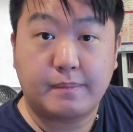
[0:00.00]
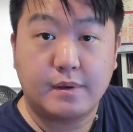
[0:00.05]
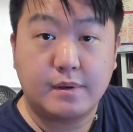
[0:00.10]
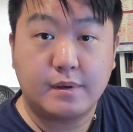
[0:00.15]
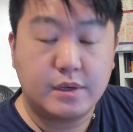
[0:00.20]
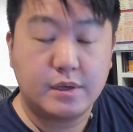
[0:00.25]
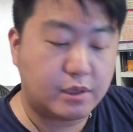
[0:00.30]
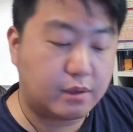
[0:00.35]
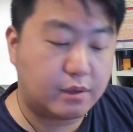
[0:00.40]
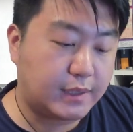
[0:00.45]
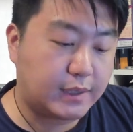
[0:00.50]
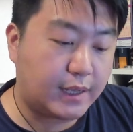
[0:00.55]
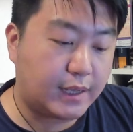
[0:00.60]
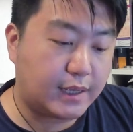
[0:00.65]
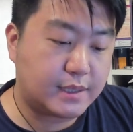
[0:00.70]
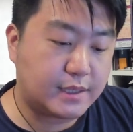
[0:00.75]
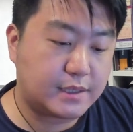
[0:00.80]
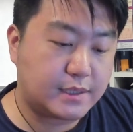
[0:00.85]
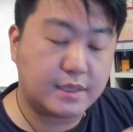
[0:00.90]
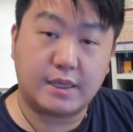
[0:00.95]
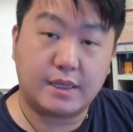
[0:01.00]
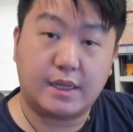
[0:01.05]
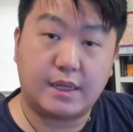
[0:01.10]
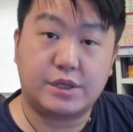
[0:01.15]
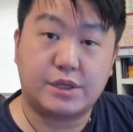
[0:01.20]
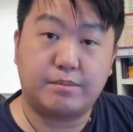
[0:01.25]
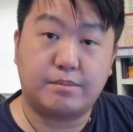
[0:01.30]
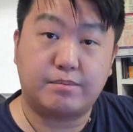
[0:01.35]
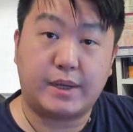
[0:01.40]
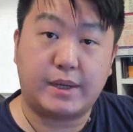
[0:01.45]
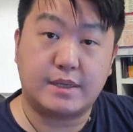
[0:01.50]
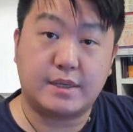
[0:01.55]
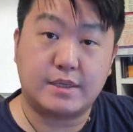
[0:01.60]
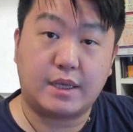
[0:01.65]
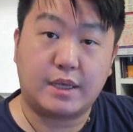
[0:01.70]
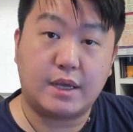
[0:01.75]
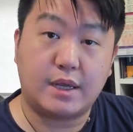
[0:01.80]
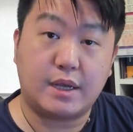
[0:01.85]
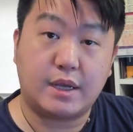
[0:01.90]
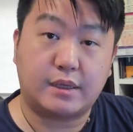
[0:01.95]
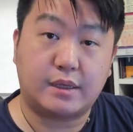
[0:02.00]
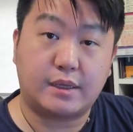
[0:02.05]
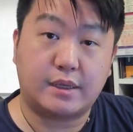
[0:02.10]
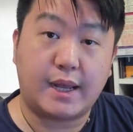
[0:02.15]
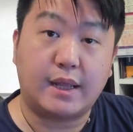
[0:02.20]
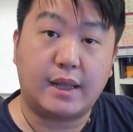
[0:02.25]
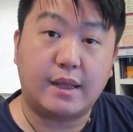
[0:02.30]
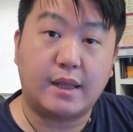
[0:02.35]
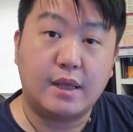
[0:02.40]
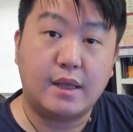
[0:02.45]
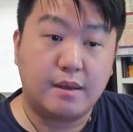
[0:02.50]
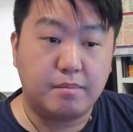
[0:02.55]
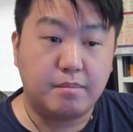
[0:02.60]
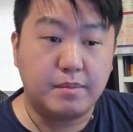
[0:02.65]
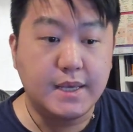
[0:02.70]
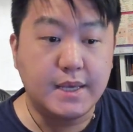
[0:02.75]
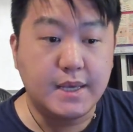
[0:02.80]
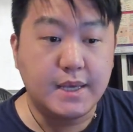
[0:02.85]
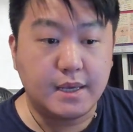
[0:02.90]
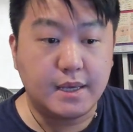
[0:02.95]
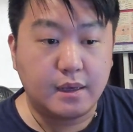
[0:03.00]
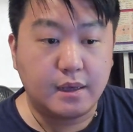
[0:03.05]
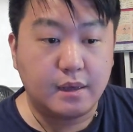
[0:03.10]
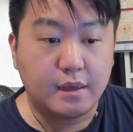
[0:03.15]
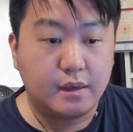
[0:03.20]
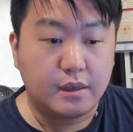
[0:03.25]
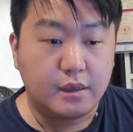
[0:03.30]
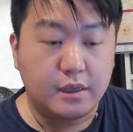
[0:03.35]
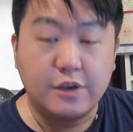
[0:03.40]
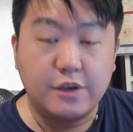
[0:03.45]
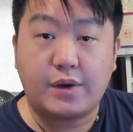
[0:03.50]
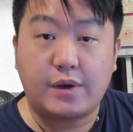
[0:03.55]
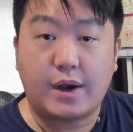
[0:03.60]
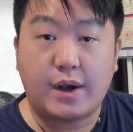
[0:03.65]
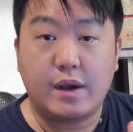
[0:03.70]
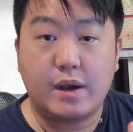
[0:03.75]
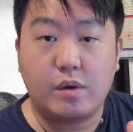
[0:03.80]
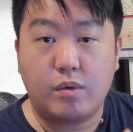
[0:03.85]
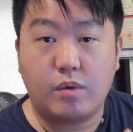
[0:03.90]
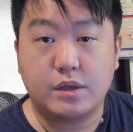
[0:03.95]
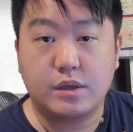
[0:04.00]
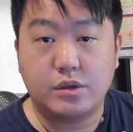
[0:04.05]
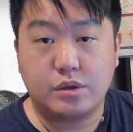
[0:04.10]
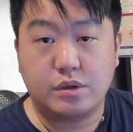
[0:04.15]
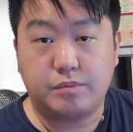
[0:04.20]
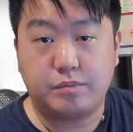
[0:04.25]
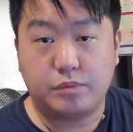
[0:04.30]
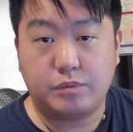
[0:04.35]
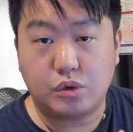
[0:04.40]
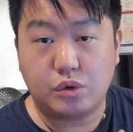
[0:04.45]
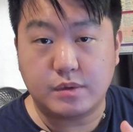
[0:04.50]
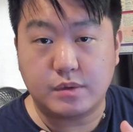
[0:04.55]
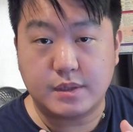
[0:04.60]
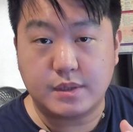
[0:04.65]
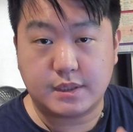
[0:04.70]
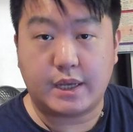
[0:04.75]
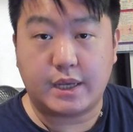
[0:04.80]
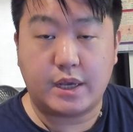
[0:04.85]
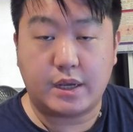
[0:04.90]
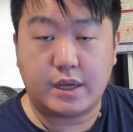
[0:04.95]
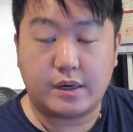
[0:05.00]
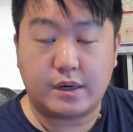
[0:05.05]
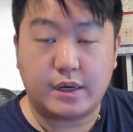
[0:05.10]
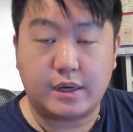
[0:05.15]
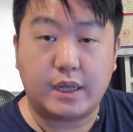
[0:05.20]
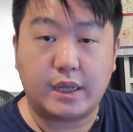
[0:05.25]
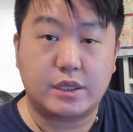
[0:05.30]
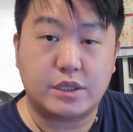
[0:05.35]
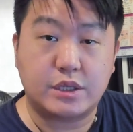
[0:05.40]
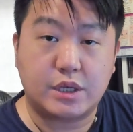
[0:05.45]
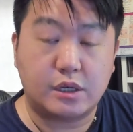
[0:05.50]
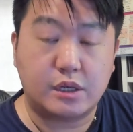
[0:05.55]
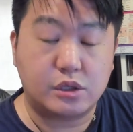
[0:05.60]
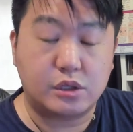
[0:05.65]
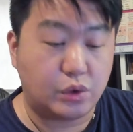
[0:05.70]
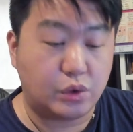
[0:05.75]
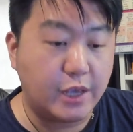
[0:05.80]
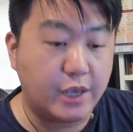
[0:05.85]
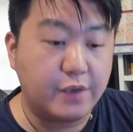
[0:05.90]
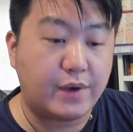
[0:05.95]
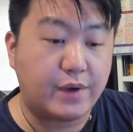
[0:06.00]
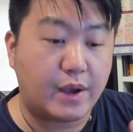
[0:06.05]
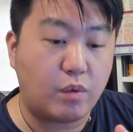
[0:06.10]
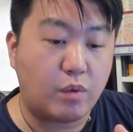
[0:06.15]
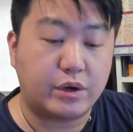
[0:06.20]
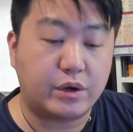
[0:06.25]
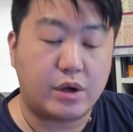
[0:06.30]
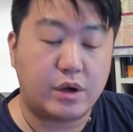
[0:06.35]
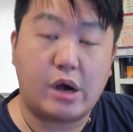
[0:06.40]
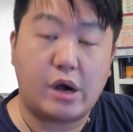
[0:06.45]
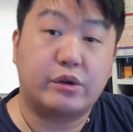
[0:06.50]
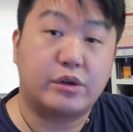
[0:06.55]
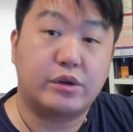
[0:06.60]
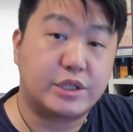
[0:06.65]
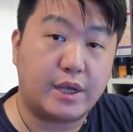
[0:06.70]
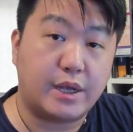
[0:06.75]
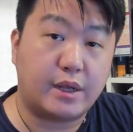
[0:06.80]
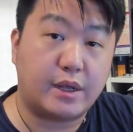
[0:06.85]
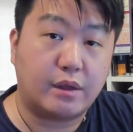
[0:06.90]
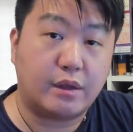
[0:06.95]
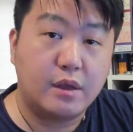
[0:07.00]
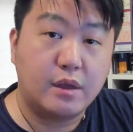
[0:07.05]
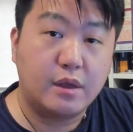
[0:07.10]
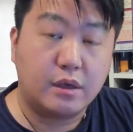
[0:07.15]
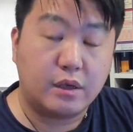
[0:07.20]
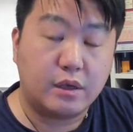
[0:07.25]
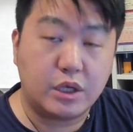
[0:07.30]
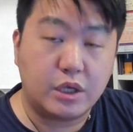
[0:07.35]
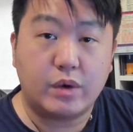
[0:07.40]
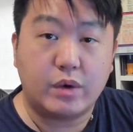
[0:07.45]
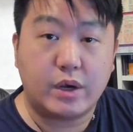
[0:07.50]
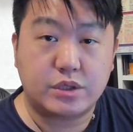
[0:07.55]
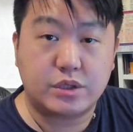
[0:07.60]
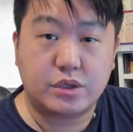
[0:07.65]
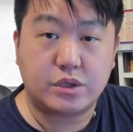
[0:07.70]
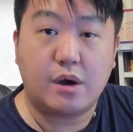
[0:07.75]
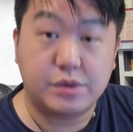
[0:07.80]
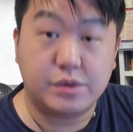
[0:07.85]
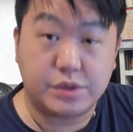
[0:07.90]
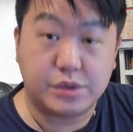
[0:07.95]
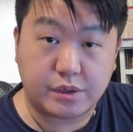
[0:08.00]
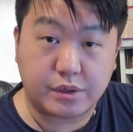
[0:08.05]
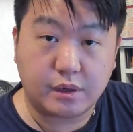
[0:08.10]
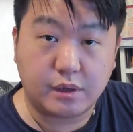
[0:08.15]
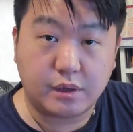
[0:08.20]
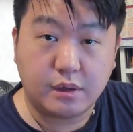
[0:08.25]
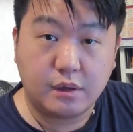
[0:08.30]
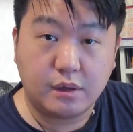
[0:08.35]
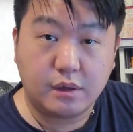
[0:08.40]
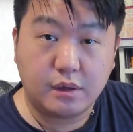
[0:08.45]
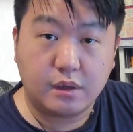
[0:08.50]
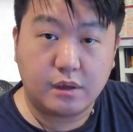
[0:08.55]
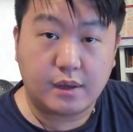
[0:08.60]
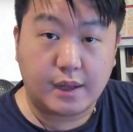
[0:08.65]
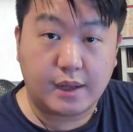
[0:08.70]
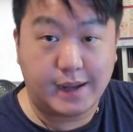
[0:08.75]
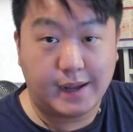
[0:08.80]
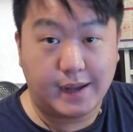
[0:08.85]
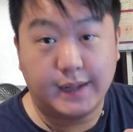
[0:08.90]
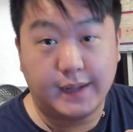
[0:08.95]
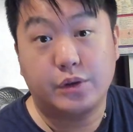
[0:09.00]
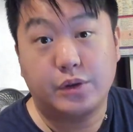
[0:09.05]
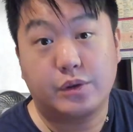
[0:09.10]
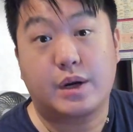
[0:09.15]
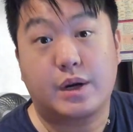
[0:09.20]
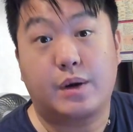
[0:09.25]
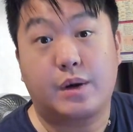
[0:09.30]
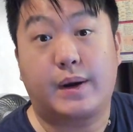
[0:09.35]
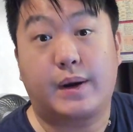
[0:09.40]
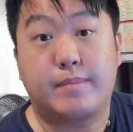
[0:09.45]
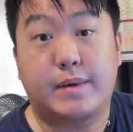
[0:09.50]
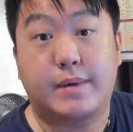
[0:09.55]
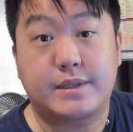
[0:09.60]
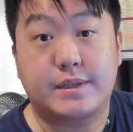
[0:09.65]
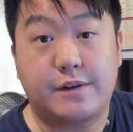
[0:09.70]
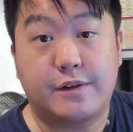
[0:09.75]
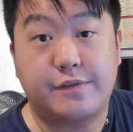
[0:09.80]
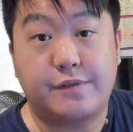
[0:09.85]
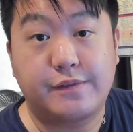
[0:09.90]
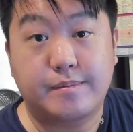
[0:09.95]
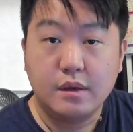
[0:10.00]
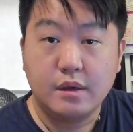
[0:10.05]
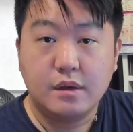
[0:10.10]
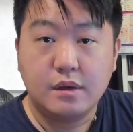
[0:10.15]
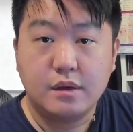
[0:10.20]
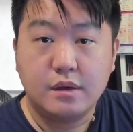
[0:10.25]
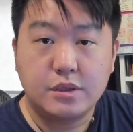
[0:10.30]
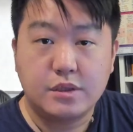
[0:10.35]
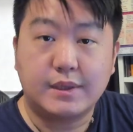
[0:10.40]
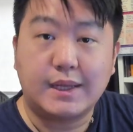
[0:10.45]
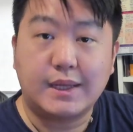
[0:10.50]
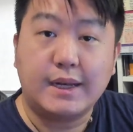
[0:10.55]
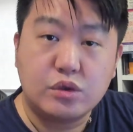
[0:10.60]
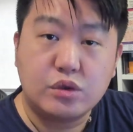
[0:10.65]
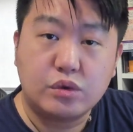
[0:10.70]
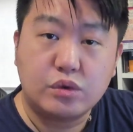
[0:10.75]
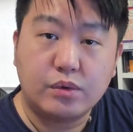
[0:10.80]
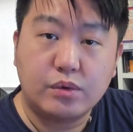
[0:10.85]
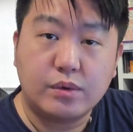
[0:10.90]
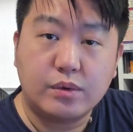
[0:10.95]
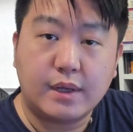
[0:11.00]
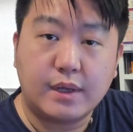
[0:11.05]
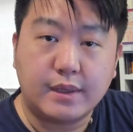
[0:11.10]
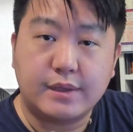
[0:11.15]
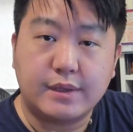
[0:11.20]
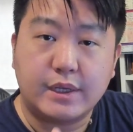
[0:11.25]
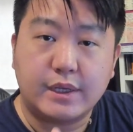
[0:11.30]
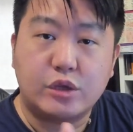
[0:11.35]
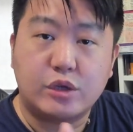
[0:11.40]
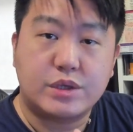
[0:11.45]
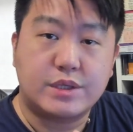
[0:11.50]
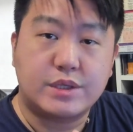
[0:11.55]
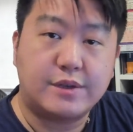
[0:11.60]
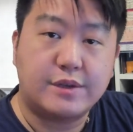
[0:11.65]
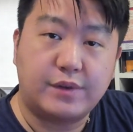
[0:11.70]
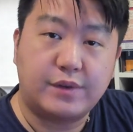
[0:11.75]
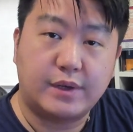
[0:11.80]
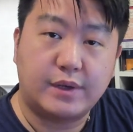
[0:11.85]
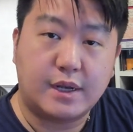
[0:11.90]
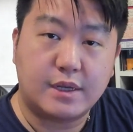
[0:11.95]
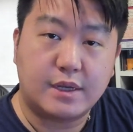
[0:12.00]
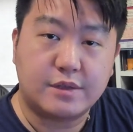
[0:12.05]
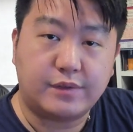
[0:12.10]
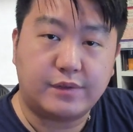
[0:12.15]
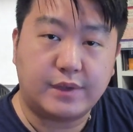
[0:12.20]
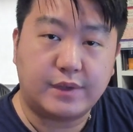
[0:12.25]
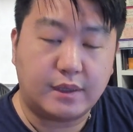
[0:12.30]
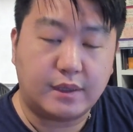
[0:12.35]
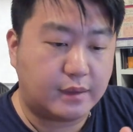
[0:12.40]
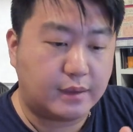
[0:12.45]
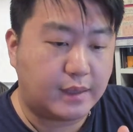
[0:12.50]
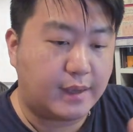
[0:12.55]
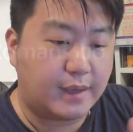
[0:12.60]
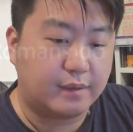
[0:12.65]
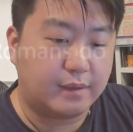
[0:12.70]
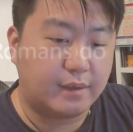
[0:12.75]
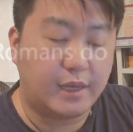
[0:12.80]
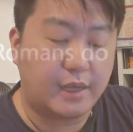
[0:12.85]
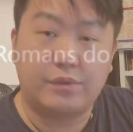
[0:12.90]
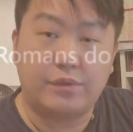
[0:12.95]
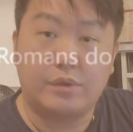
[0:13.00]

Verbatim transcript: So that is the selection bias here that me, if I want to stay here in this country, if I want to understand US culture, I need to correct myself. So that leads to another interesting philosophy that I've